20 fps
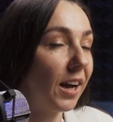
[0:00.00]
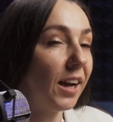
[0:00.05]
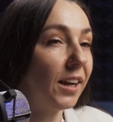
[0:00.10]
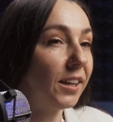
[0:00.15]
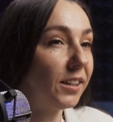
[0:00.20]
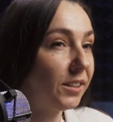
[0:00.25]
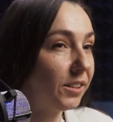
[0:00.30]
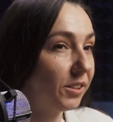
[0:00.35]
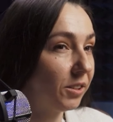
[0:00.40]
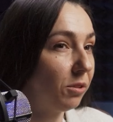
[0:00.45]

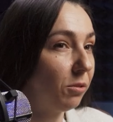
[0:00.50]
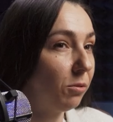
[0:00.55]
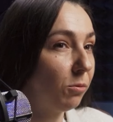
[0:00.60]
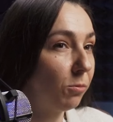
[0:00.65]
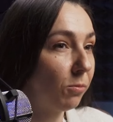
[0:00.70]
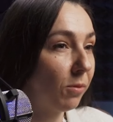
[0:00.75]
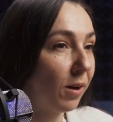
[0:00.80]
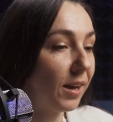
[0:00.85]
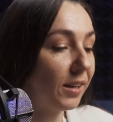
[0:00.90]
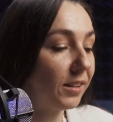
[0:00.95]
I know
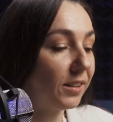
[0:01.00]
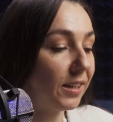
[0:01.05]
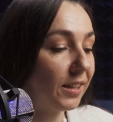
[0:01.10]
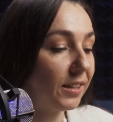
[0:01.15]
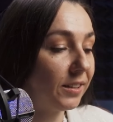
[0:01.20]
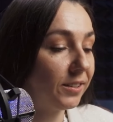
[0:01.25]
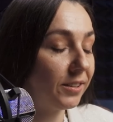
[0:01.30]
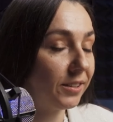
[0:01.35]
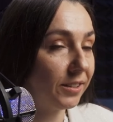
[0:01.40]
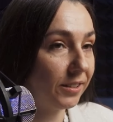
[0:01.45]
why
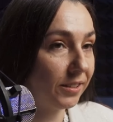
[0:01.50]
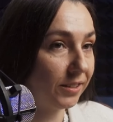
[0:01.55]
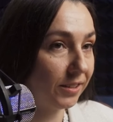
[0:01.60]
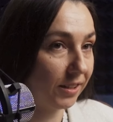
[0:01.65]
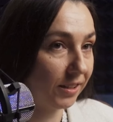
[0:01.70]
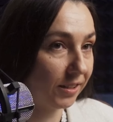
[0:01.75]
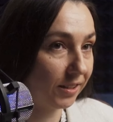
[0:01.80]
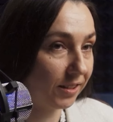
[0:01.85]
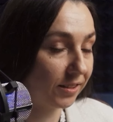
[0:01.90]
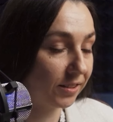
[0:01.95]
they
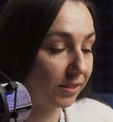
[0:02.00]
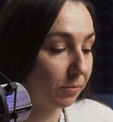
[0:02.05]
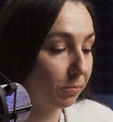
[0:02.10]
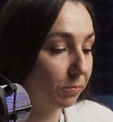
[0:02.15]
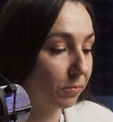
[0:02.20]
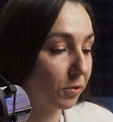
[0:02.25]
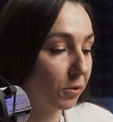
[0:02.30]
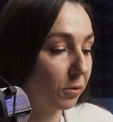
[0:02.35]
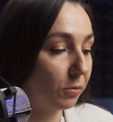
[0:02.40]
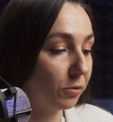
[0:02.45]
did this
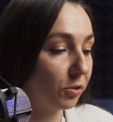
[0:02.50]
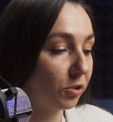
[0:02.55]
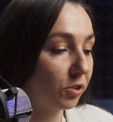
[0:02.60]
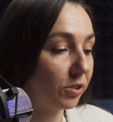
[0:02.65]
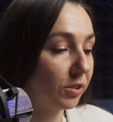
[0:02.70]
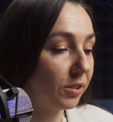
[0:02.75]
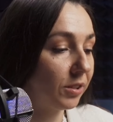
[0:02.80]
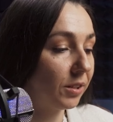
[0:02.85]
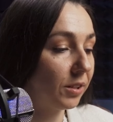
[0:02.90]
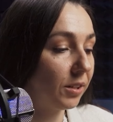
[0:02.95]

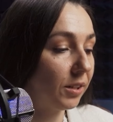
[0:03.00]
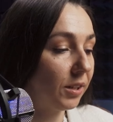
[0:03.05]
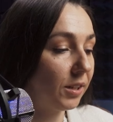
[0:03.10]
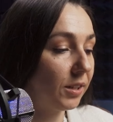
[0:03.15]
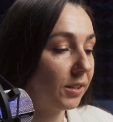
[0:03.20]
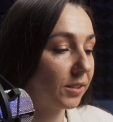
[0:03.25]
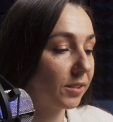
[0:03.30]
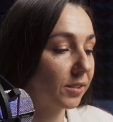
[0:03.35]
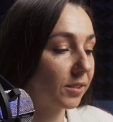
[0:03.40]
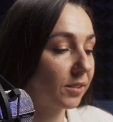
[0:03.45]
approach.
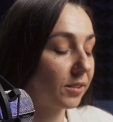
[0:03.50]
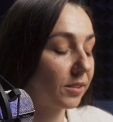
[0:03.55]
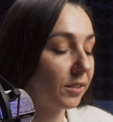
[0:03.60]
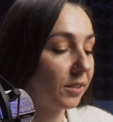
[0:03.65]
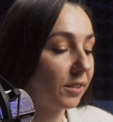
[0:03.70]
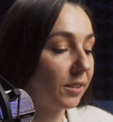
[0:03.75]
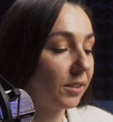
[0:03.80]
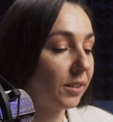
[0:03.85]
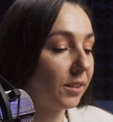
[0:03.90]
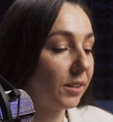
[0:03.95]
It's
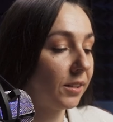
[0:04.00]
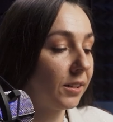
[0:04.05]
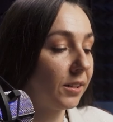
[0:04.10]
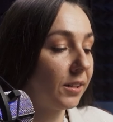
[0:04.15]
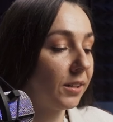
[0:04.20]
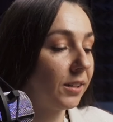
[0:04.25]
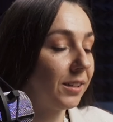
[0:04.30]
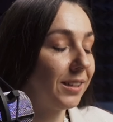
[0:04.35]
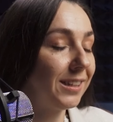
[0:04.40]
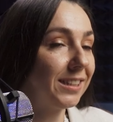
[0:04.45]

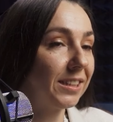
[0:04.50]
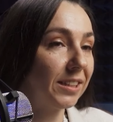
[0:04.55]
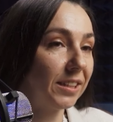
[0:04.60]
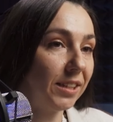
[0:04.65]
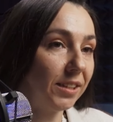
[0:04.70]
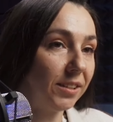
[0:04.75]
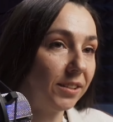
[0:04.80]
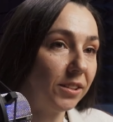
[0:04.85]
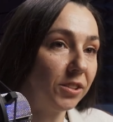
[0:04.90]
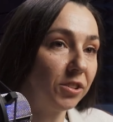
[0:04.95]

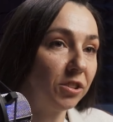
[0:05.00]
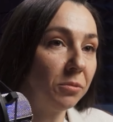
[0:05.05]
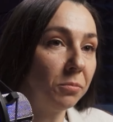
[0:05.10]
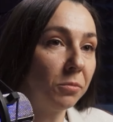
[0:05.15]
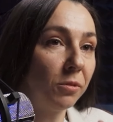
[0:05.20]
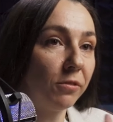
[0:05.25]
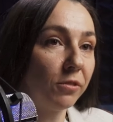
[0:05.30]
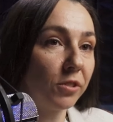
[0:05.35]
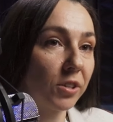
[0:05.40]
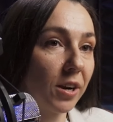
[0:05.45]
easy to
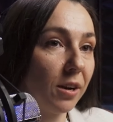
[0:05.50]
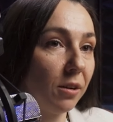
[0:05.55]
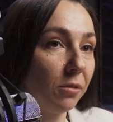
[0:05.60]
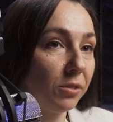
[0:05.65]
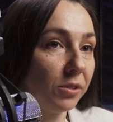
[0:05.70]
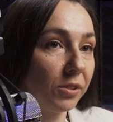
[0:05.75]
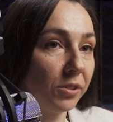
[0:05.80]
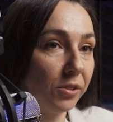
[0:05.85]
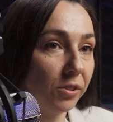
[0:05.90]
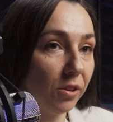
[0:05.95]
move
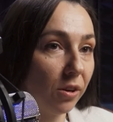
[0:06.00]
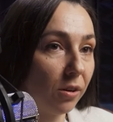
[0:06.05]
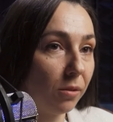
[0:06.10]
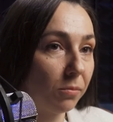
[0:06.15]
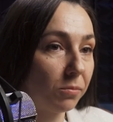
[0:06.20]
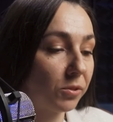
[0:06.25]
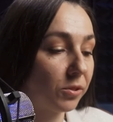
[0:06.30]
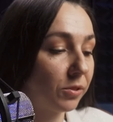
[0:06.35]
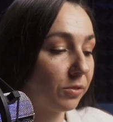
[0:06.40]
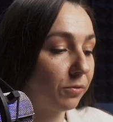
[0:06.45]
around
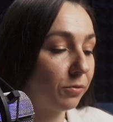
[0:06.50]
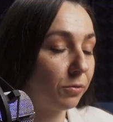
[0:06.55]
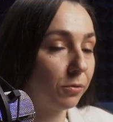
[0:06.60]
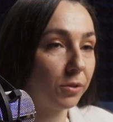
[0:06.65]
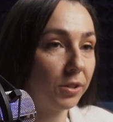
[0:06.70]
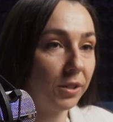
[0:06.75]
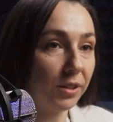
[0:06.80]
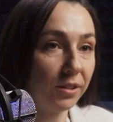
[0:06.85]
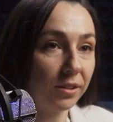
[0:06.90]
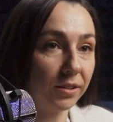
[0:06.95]
knobs
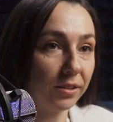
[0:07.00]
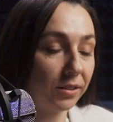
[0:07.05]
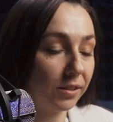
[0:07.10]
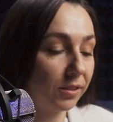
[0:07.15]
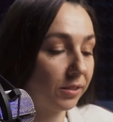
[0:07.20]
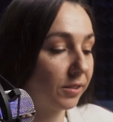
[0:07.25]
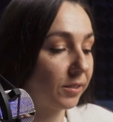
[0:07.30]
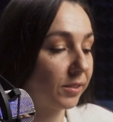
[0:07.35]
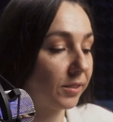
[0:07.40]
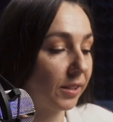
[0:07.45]
for
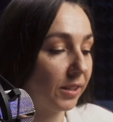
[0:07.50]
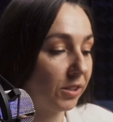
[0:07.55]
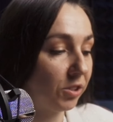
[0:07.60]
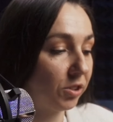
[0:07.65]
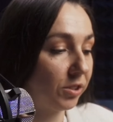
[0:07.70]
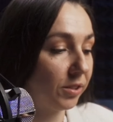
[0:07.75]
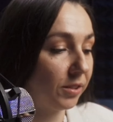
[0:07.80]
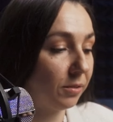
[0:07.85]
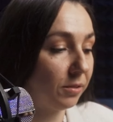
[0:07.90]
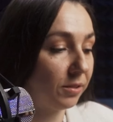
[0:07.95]

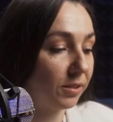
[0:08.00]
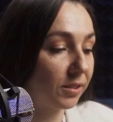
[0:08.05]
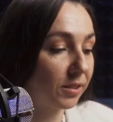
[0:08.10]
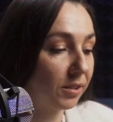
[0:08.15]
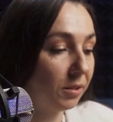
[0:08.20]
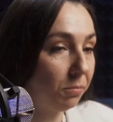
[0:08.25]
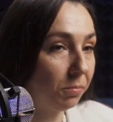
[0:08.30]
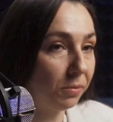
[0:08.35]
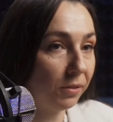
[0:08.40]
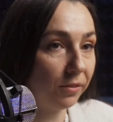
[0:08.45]
such a
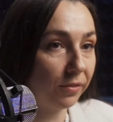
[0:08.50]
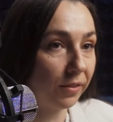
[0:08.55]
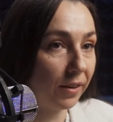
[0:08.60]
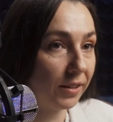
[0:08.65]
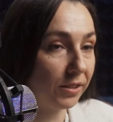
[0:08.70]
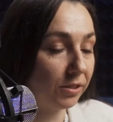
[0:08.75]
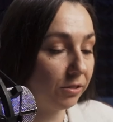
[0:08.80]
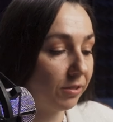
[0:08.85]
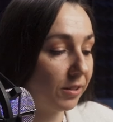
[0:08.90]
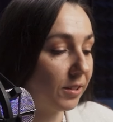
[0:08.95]

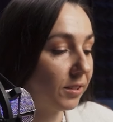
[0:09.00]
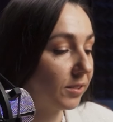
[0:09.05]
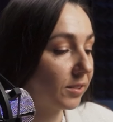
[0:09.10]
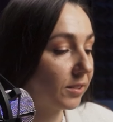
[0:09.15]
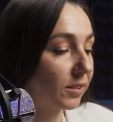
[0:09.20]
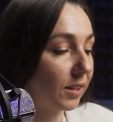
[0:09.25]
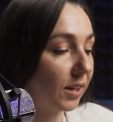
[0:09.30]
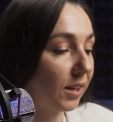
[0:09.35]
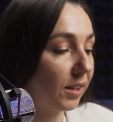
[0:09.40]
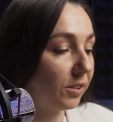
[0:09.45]
simplified UI
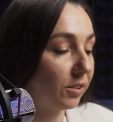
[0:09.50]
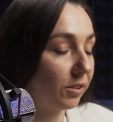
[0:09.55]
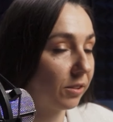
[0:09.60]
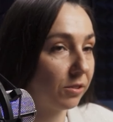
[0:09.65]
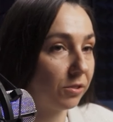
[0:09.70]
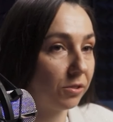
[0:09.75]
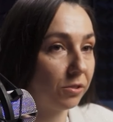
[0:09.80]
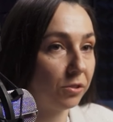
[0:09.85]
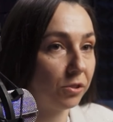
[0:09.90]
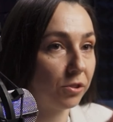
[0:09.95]
style
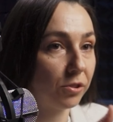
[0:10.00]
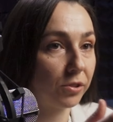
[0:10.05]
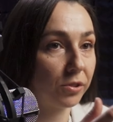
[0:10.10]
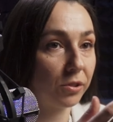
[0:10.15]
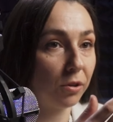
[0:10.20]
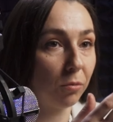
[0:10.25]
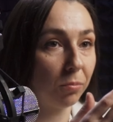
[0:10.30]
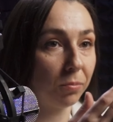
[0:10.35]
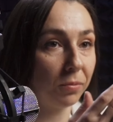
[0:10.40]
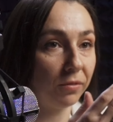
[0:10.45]
because you just
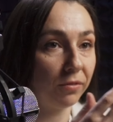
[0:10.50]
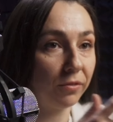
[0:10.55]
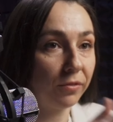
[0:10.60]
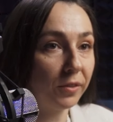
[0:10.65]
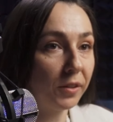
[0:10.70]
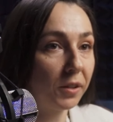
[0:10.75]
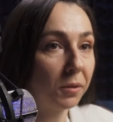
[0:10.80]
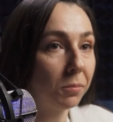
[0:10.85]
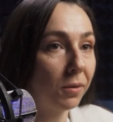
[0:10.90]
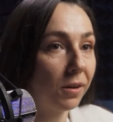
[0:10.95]
open
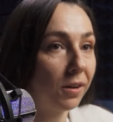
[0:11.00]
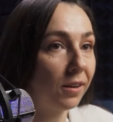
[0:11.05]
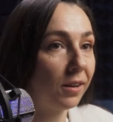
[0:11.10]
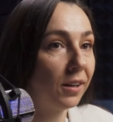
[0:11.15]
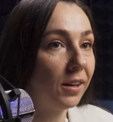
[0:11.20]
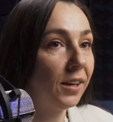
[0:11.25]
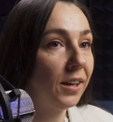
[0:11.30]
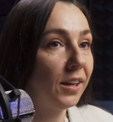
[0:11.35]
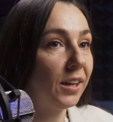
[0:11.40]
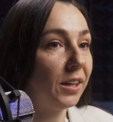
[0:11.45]

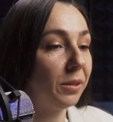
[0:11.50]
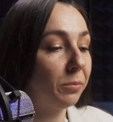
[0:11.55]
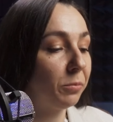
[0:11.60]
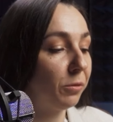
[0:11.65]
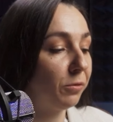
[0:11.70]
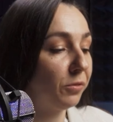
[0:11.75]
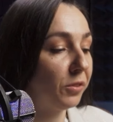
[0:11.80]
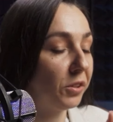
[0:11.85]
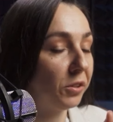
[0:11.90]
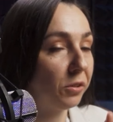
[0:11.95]
Figma and
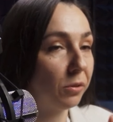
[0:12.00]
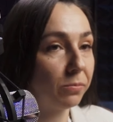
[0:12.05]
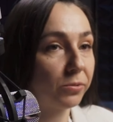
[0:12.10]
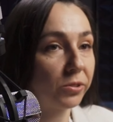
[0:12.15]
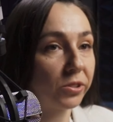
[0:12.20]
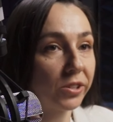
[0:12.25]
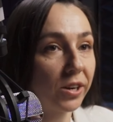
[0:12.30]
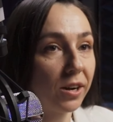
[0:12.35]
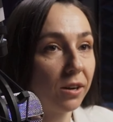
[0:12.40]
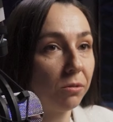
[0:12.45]
move the
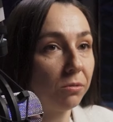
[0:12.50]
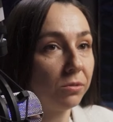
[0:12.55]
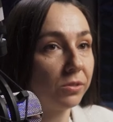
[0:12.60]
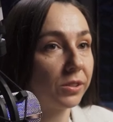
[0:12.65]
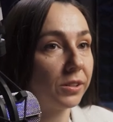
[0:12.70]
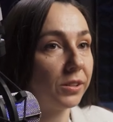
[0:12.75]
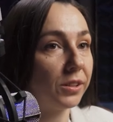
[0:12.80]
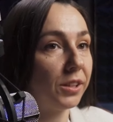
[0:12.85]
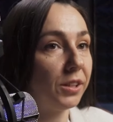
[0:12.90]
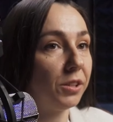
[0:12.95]
knobs
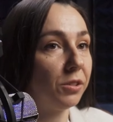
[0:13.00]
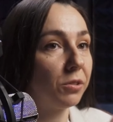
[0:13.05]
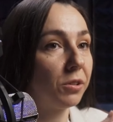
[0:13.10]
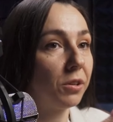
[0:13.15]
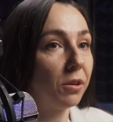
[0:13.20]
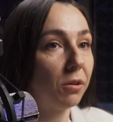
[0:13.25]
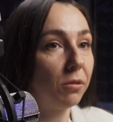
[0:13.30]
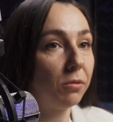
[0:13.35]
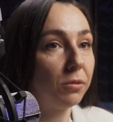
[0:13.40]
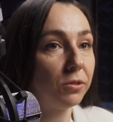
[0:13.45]
around and here you
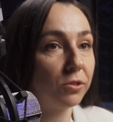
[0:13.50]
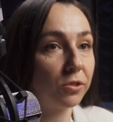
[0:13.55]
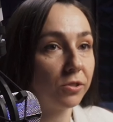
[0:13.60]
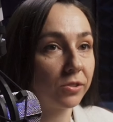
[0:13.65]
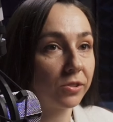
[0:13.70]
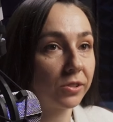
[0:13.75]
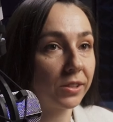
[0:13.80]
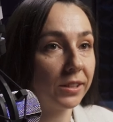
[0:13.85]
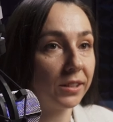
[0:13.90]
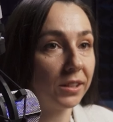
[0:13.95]
go, you
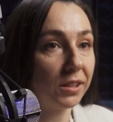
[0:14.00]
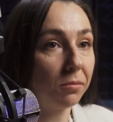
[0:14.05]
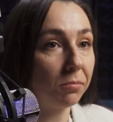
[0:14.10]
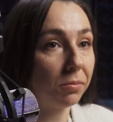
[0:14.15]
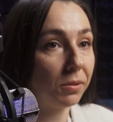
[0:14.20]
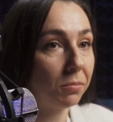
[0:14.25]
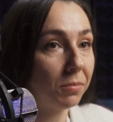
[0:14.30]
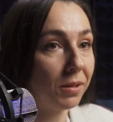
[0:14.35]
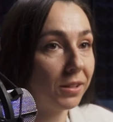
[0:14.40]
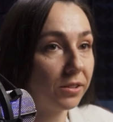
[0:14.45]
just can
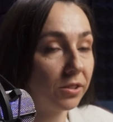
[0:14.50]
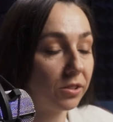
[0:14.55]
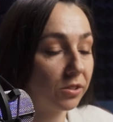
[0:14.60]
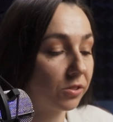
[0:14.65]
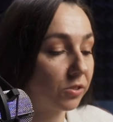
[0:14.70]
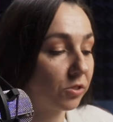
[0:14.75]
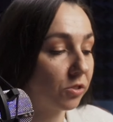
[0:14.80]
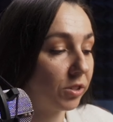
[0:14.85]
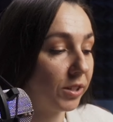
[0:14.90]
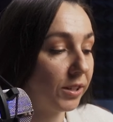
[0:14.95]
implement it
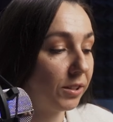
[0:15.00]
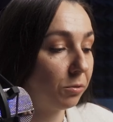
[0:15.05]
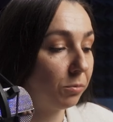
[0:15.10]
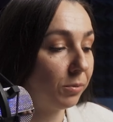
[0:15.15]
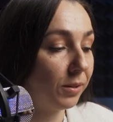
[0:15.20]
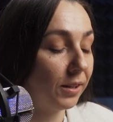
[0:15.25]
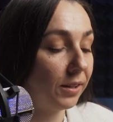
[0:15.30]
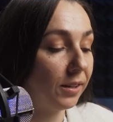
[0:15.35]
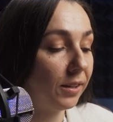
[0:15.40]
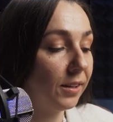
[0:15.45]
straight
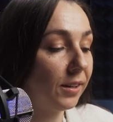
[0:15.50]
away.